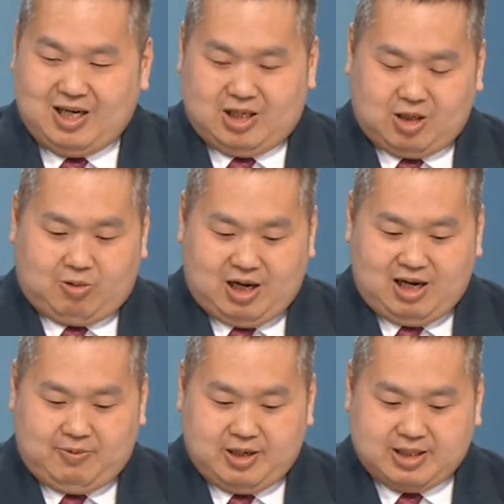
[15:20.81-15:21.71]
So what
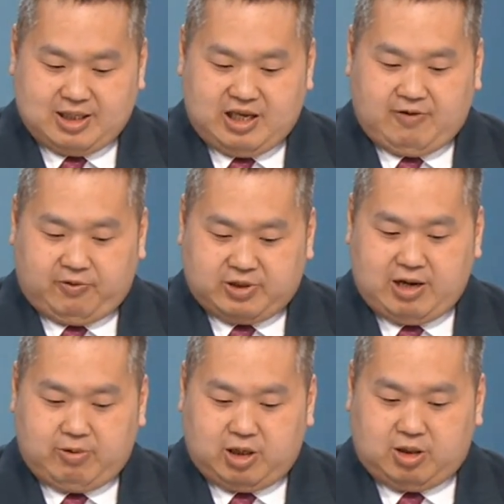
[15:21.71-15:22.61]
happens is if
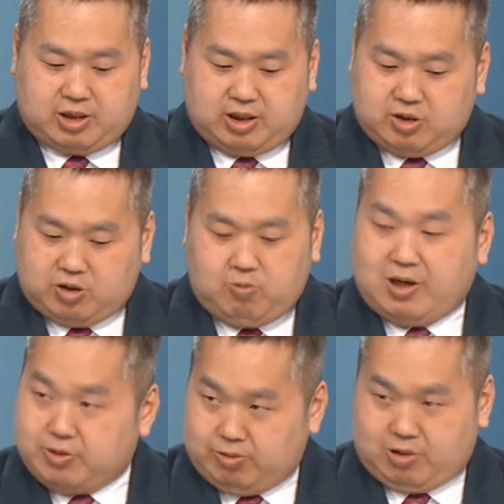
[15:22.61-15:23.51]
Terry Gou don't
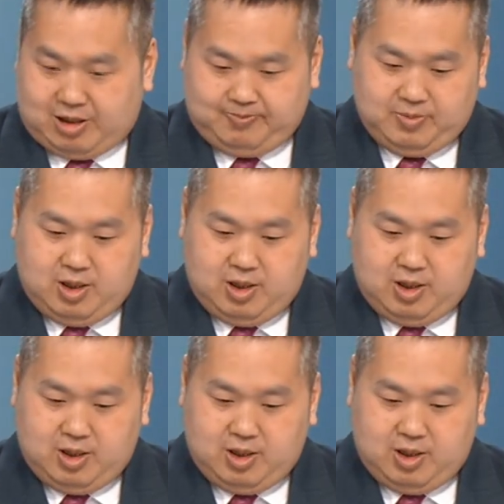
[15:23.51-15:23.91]
want to run,